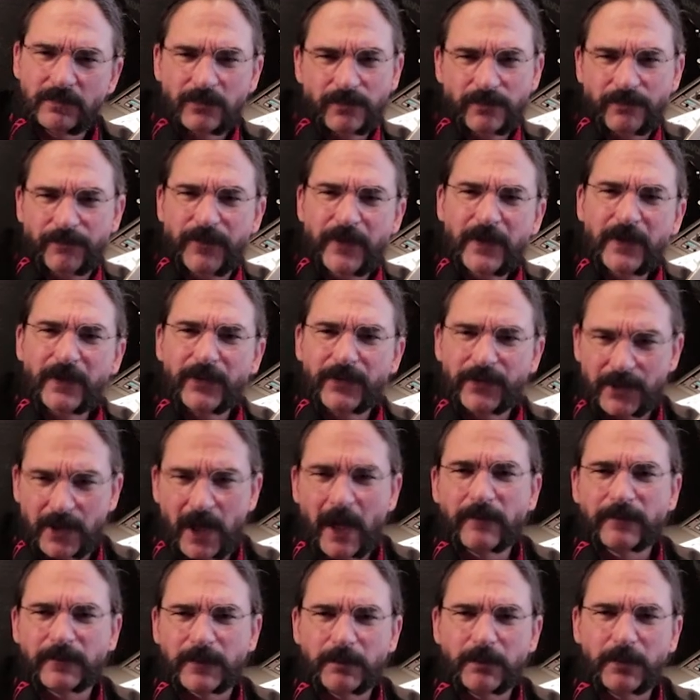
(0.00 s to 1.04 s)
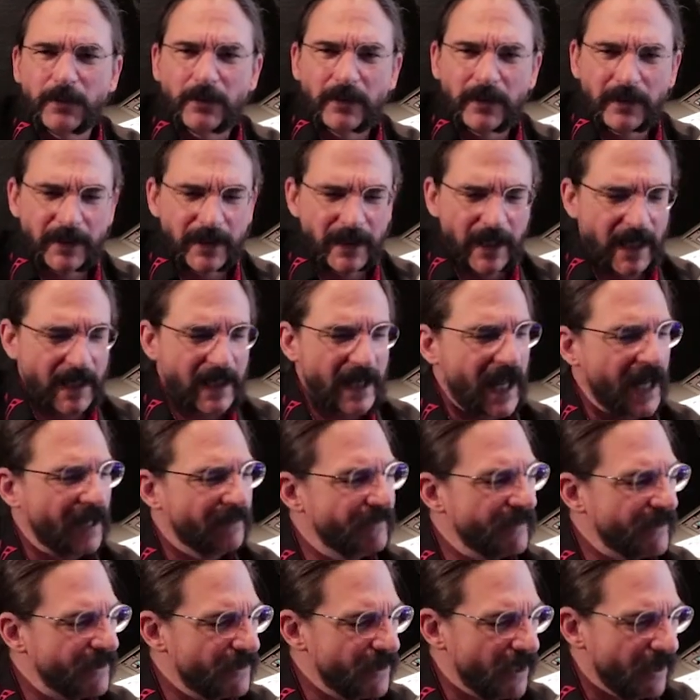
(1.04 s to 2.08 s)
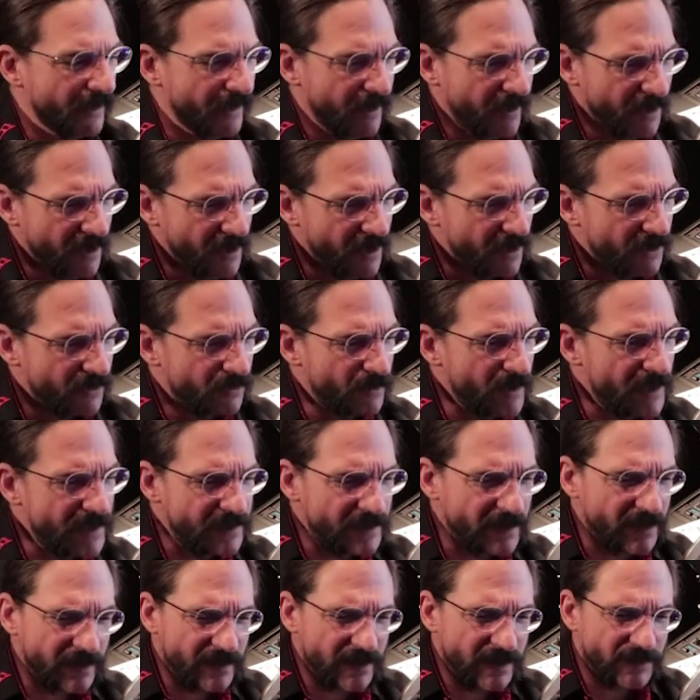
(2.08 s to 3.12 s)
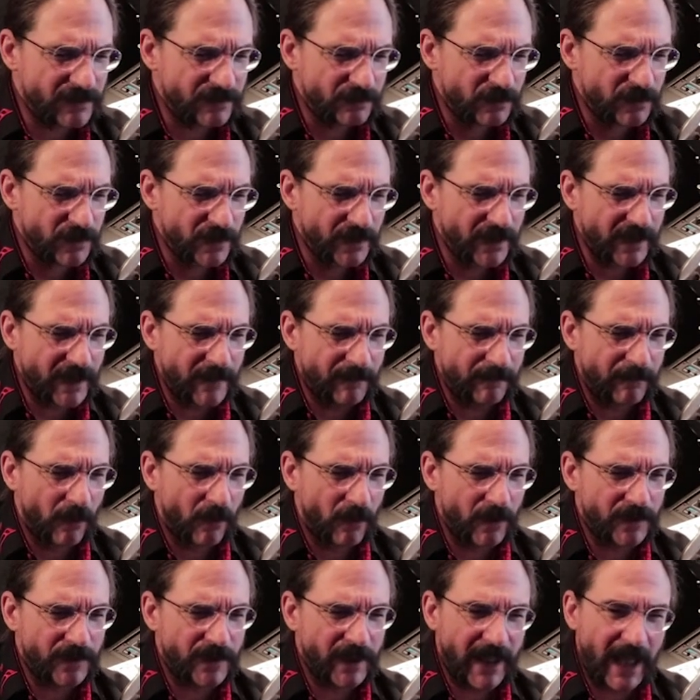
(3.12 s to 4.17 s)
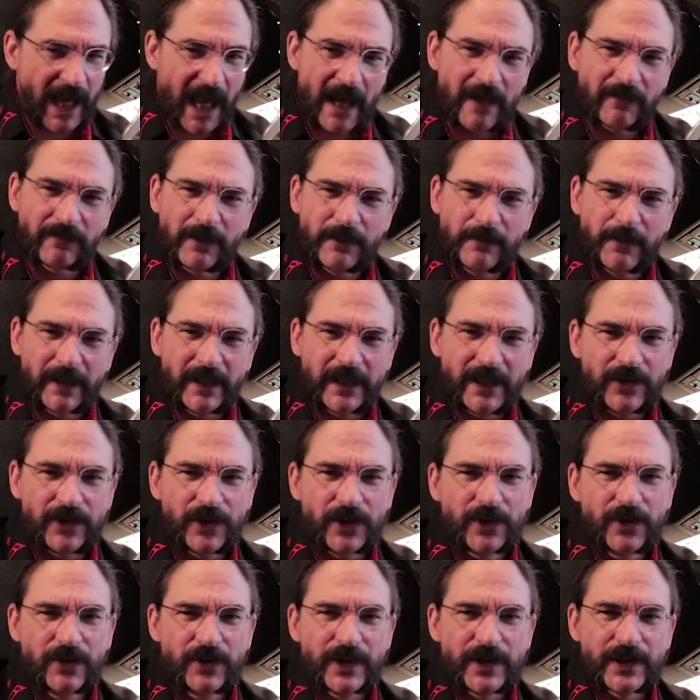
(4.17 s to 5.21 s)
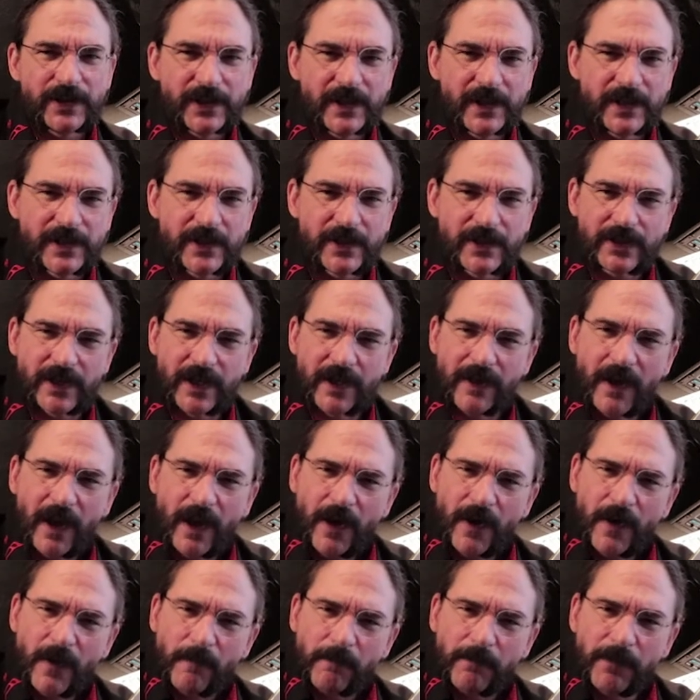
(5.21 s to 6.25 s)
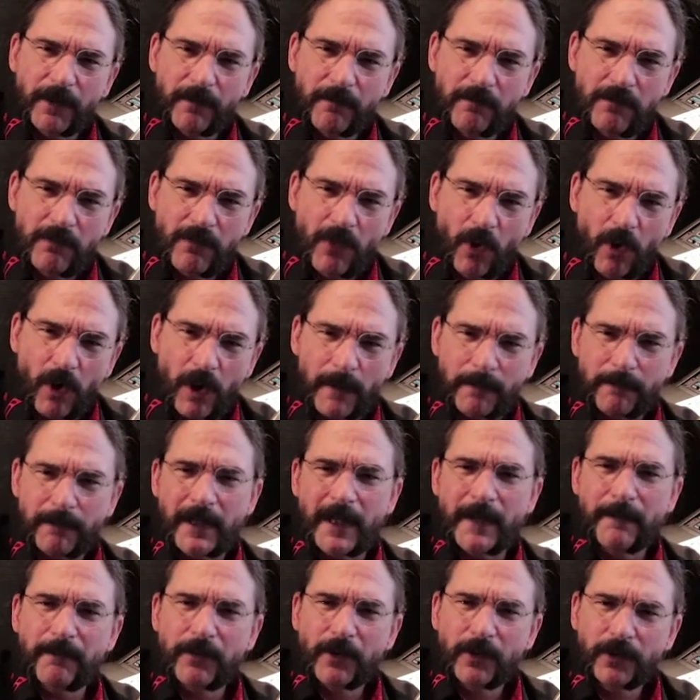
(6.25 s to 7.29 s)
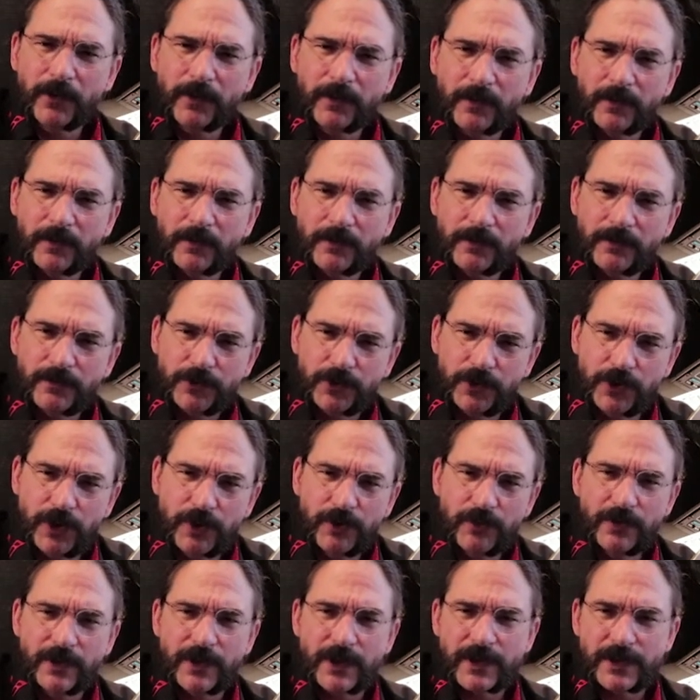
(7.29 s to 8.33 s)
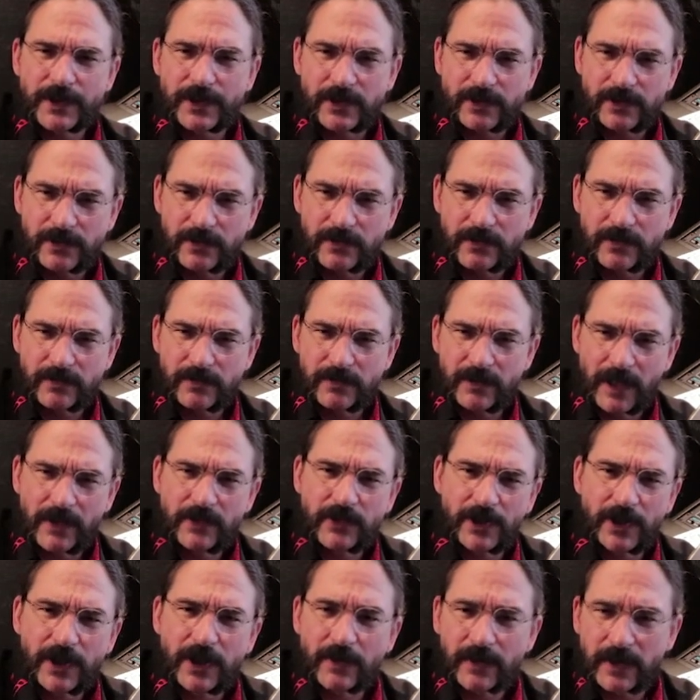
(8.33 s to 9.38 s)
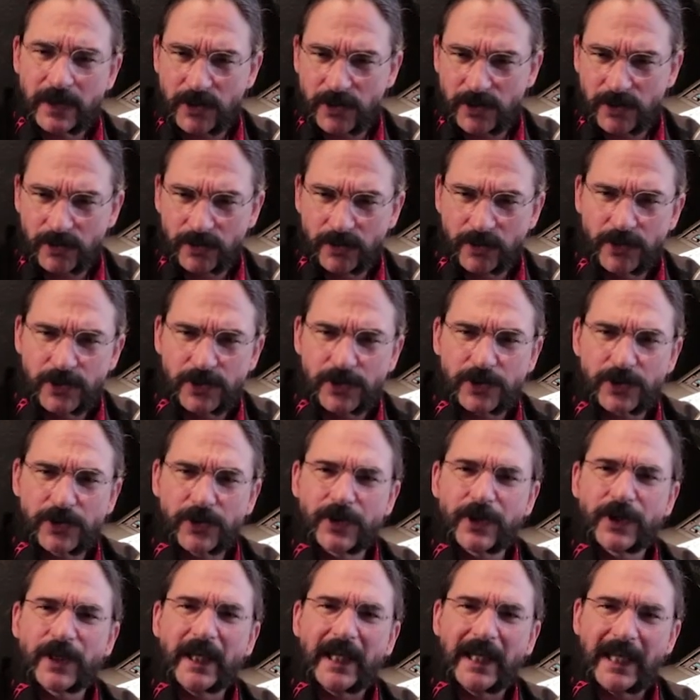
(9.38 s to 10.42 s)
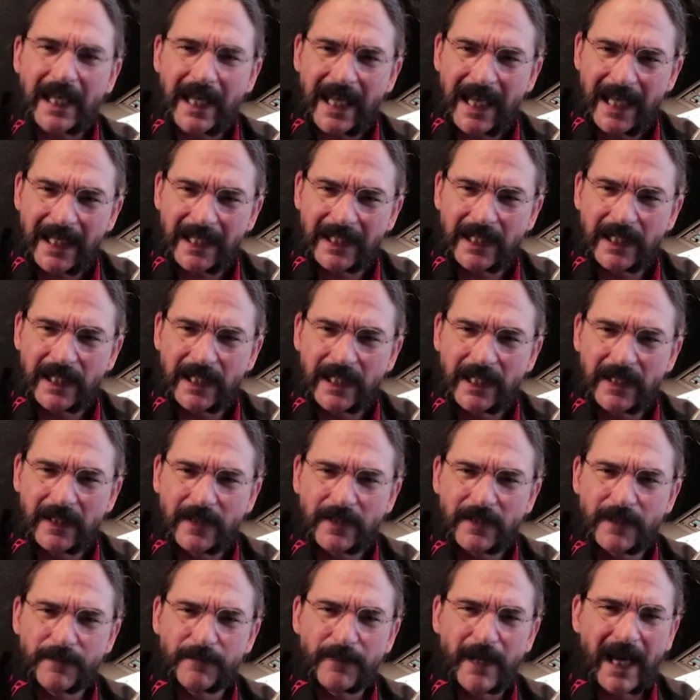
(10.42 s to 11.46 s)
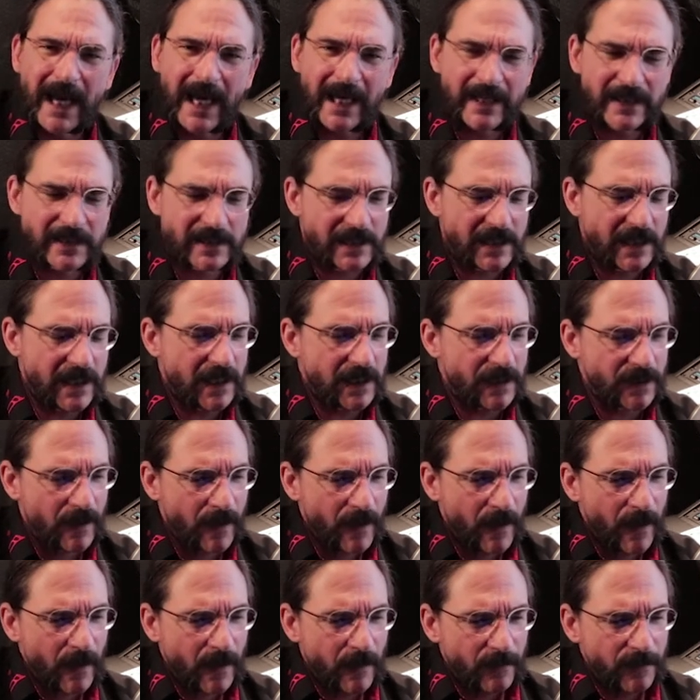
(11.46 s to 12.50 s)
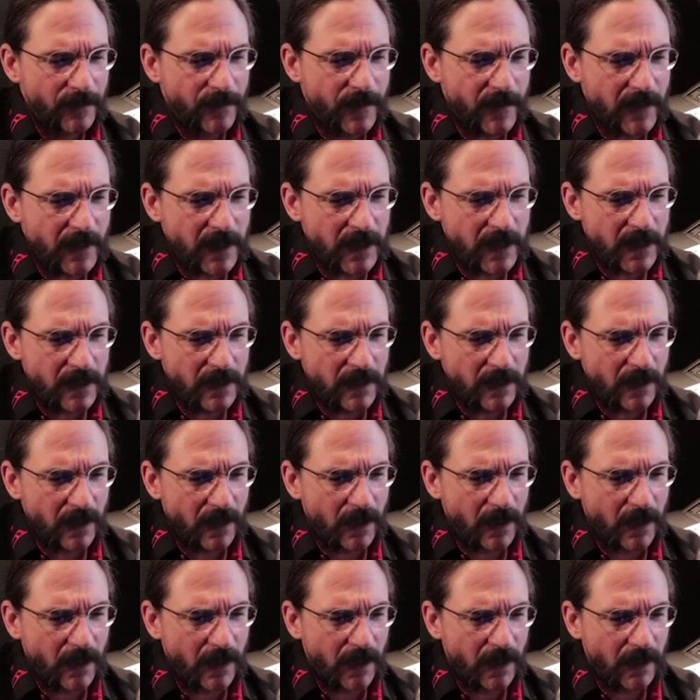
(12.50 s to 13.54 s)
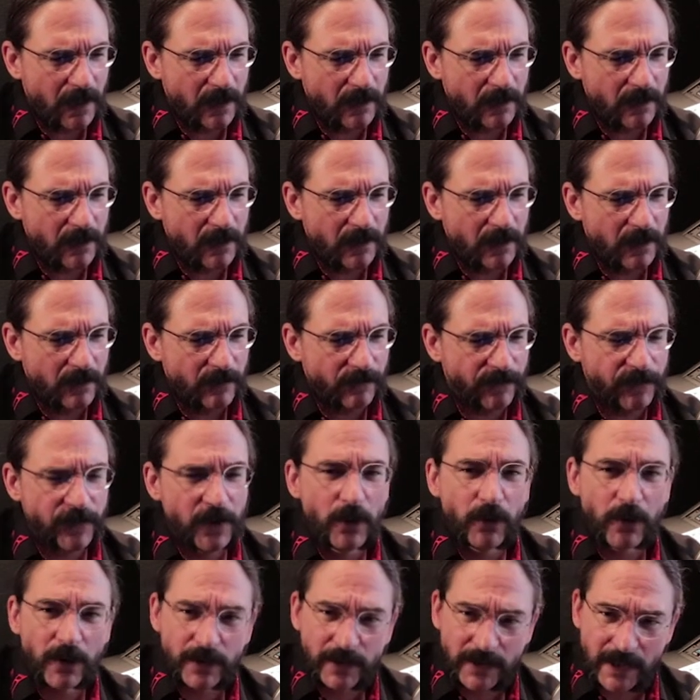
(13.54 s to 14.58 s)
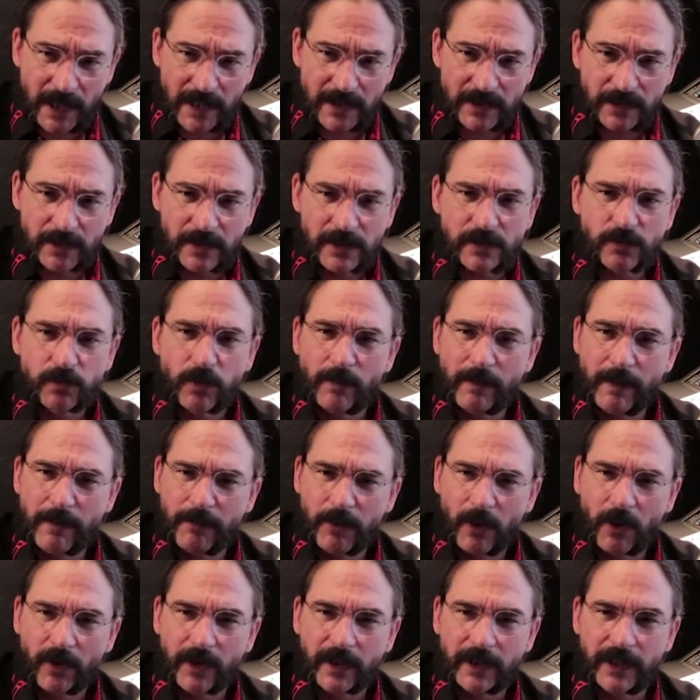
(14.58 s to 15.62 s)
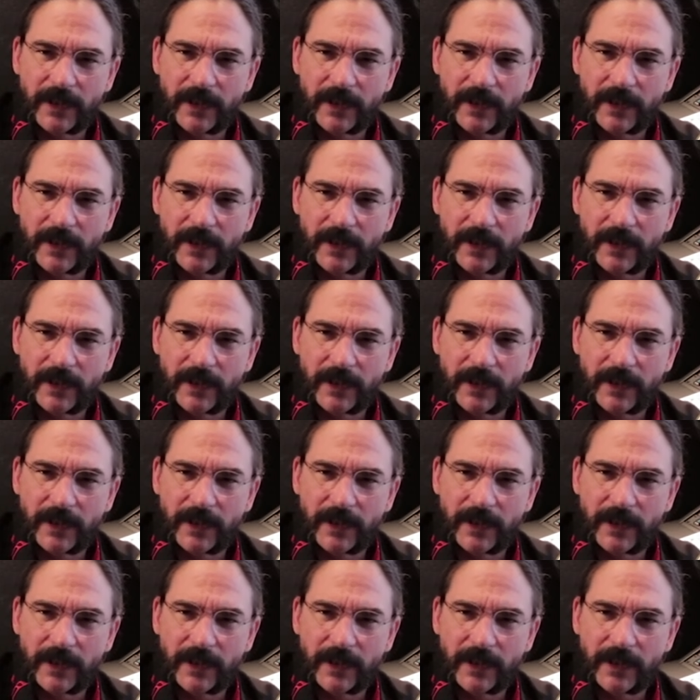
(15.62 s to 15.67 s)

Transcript: feel comfortable in, in having done. The reason that it's really important that everybody do this is, is that the more people do this engineering solution so that they can't get into the back seat, the uh, fewer Teslas will be broken